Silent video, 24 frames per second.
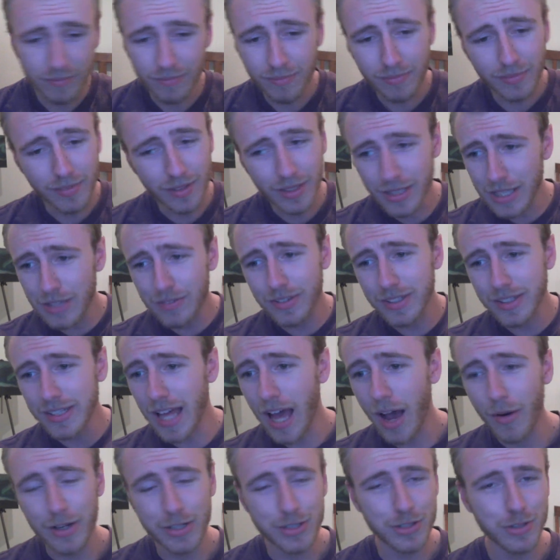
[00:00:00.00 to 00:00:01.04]
And even
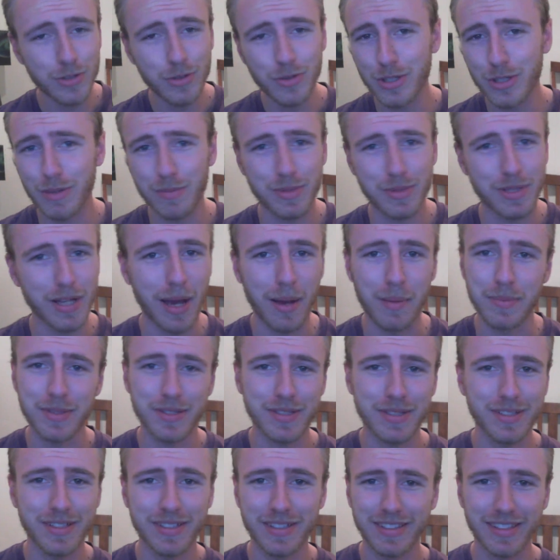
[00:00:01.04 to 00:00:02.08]
now I snooze sometimes.
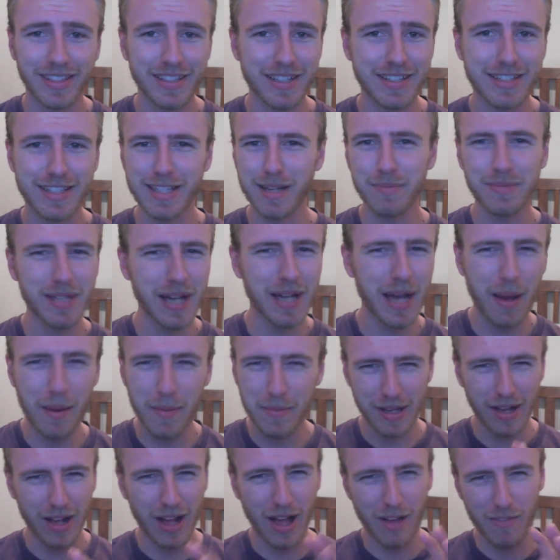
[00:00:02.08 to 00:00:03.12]
Like sometimes
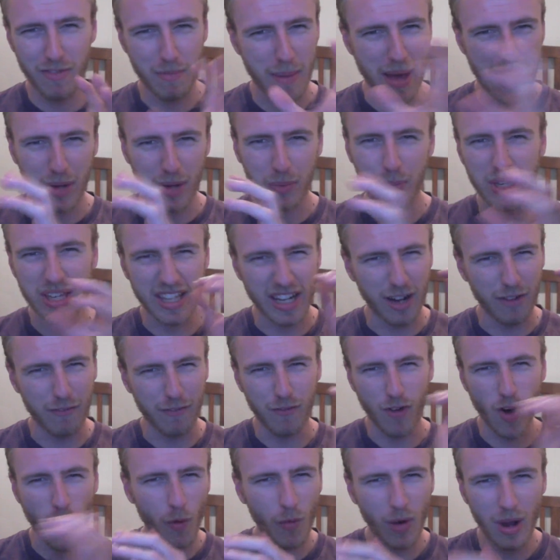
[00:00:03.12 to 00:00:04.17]
I'll have a bad week and I'll
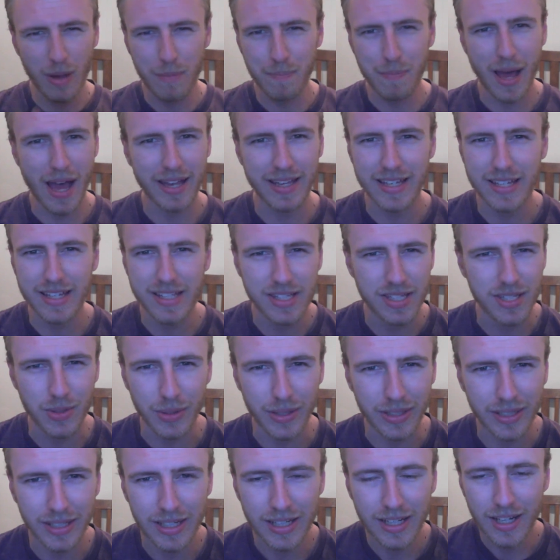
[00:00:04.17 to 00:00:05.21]
fall right back into
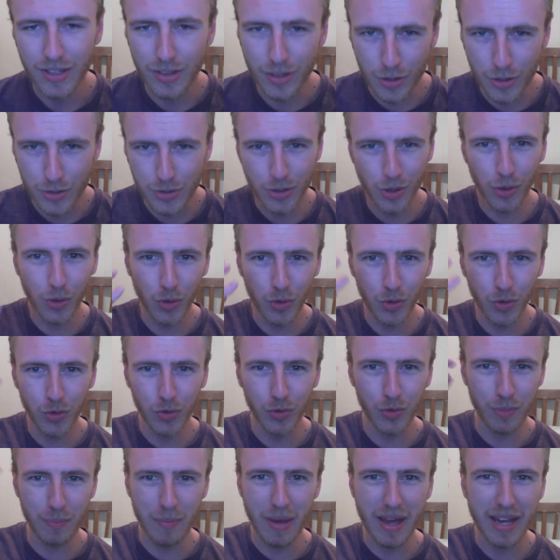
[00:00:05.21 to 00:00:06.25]
it. Those
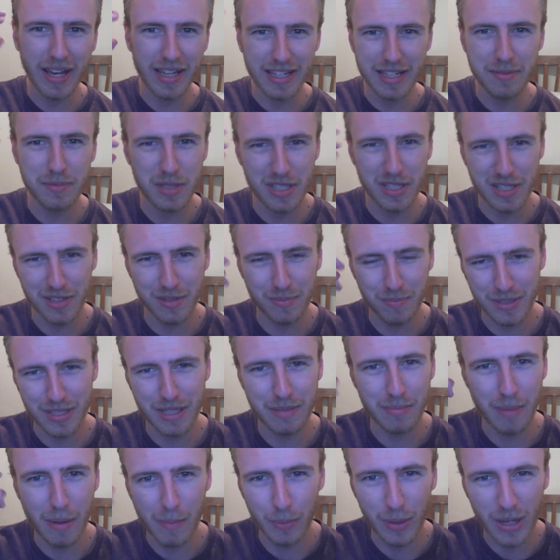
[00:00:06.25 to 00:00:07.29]
old mechanisms in
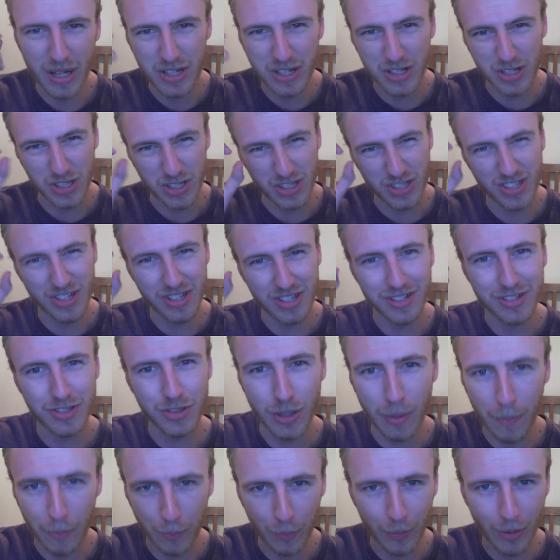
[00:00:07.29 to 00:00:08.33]
my brain just
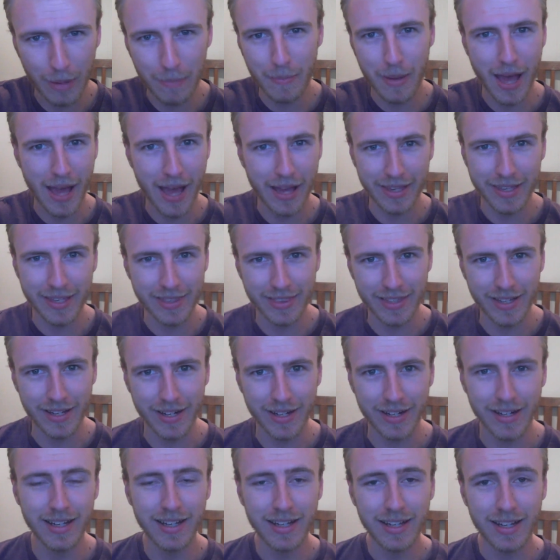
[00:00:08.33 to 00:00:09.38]
jump right back in
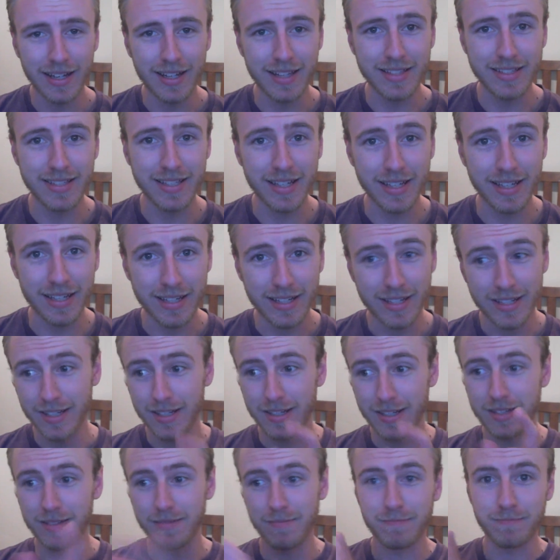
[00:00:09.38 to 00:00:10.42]
there and say,
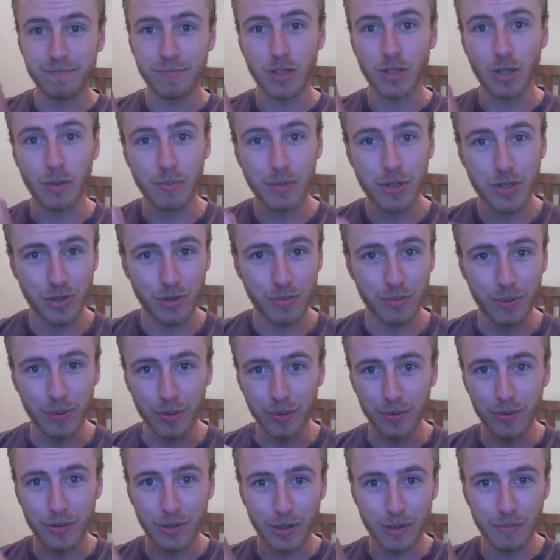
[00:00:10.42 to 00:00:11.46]
you're
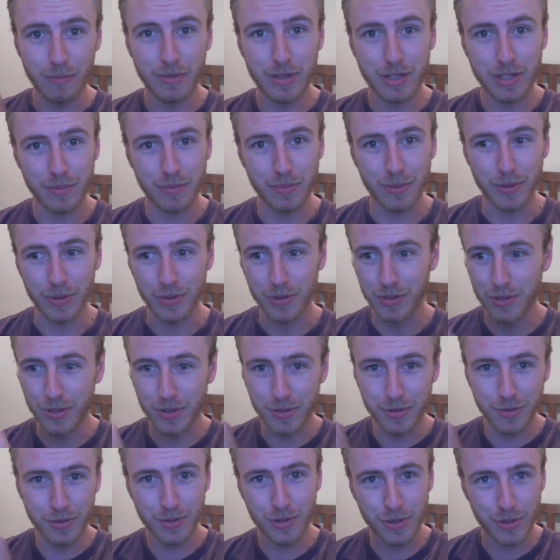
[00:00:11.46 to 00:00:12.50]
miserable,
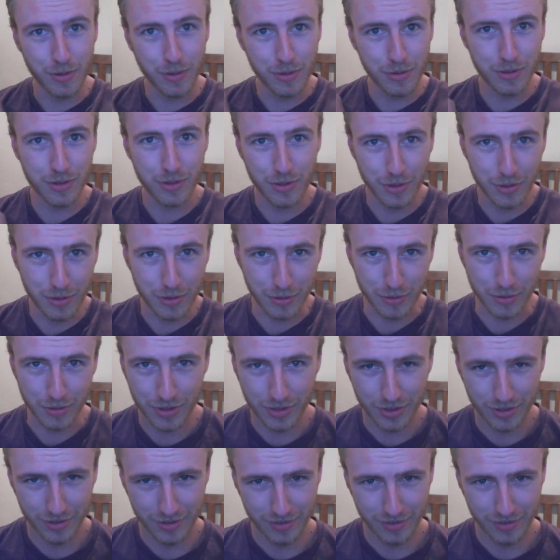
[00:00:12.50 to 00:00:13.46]
snooze, snooze, snooze.